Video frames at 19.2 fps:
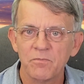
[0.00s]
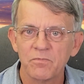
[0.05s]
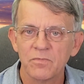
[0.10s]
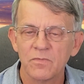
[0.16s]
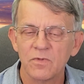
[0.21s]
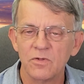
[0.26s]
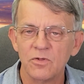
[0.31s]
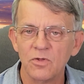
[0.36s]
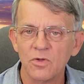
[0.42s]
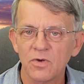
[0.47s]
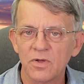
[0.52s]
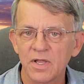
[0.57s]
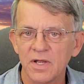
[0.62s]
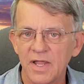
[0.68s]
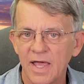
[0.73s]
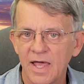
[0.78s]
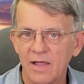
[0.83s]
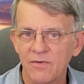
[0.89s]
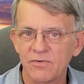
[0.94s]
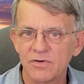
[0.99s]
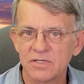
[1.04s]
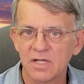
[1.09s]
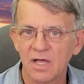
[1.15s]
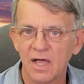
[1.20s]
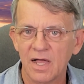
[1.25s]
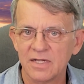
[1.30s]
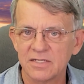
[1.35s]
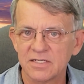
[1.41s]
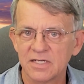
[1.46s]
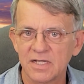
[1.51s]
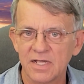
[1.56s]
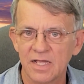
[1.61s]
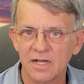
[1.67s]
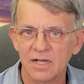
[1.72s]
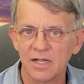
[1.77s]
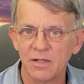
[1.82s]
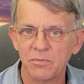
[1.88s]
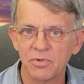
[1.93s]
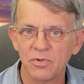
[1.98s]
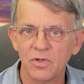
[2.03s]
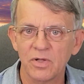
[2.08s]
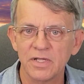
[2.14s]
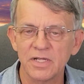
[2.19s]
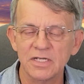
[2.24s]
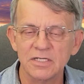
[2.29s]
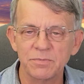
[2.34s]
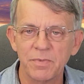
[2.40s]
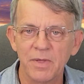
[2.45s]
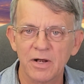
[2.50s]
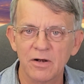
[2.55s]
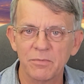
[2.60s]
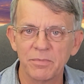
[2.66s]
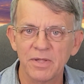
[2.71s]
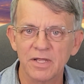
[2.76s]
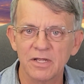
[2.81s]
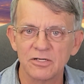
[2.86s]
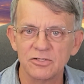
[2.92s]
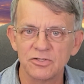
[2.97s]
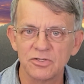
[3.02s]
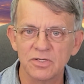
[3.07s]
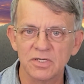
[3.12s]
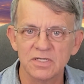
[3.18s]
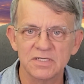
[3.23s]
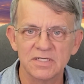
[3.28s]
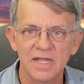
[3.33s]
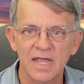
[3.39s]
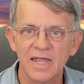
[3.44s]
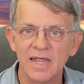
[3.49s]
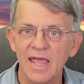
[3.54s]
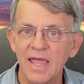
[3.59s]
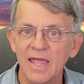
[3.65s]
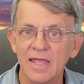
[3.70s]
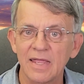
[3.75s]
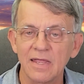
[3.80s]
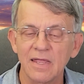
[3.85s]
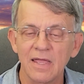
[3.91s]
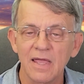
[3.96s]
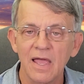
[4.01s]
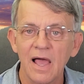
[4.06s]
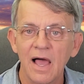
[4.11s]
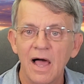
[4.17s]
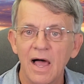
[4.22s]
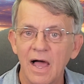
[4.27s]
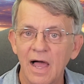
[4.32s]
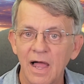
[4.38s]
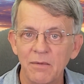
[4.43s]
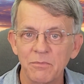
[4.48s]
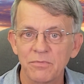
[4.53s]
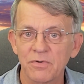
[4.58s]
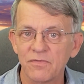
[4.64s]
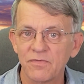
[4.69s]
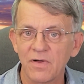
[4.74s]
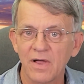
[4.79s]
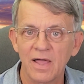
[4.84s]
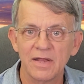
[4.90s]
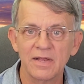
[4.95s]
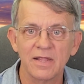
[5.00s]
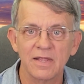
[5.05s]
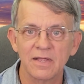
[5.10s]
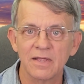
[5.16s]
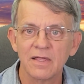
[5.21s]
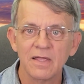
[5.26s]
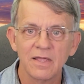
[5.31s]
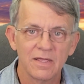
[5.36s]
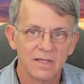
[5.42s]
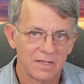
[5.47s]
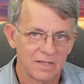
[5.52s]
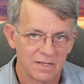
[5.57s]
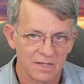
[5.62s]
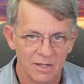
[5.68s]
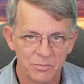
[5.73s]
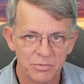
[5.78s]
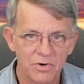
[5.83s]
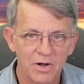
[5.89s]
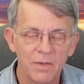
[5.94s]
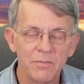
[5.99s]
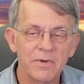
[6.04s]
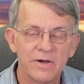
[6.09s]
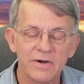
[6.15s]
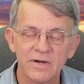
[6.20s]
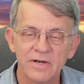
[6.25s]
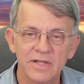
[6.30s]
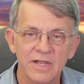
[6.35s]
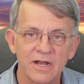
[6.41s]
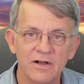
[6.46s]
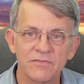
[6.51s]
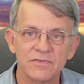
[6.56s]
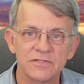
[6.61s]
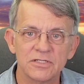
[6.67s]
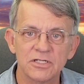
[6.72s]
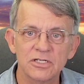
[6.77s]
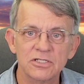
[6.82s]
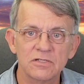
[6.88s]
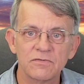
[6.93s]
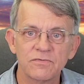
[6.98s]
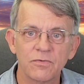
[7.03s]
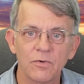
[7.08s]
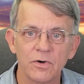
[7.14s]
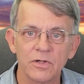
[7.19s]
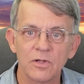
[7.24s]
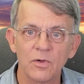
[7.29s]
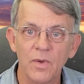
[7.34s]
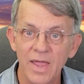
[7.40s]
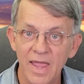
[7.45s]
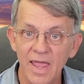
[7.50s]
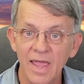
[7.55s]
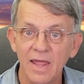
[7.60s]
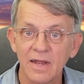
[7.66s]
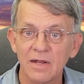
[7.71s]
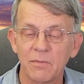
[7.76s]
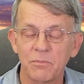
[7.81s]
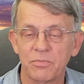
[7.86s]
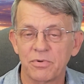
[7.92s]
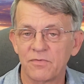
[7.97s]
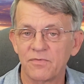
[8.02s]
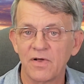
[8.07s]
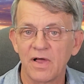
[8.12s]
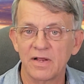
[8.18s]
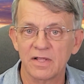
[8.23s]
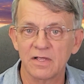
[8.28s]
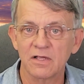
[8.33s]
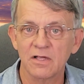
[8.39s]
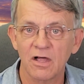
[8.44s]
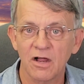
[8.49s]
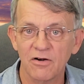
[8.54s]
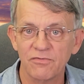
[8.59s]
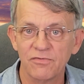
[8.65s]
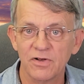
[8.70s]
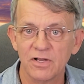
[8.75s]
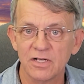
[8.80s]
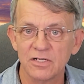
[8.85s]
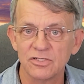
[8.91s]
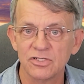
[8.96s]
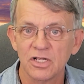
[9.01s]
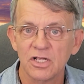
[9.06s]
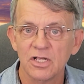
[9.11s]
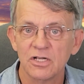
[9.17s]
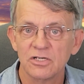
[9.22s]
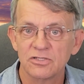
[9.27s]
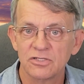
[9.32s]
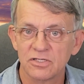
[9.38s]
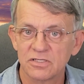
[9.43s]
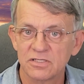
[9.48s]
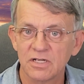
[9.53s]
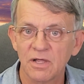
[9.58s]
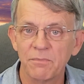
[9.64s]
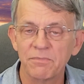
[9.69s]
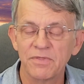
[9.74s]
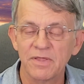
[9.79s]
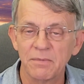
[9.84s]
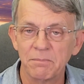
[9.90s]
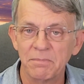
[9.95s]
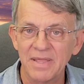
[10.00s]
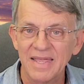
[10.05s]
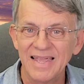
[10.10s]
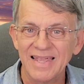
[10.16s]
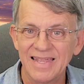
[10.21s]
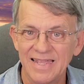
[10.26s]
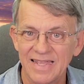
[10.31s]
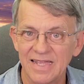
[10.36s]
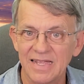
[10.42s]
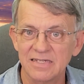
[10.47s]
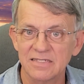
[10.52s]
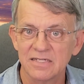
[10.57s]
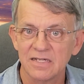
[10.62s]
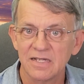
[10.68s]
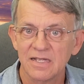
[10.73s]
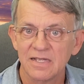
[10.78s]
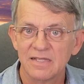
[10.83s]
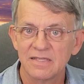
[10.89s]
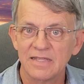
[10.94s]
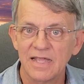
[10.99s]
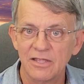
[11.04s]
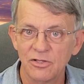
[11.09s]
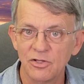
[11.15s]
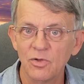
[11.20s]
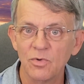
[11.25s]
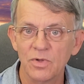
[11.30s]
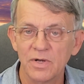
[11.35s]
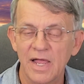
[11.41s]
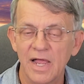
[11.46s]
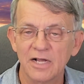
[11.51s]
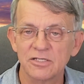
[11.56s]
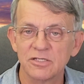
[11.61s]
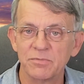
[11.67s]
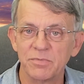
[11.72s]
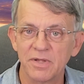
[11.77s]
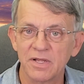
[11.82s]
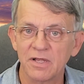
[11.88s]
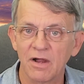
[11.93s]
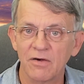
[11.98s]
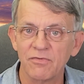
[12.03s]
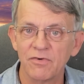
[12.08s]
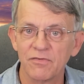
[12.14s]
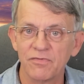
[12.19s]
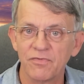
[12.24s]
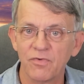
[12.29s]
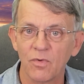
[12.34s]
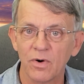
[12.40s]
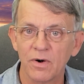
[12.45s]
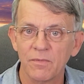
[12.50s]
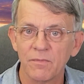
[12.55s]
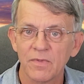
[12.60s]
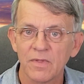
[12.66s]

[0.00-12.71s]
you can advertise and get employees better because you can say, hey, I'm providing a primary care physician for you, and I'm providing coverage should something big hit that you would actually be covered for.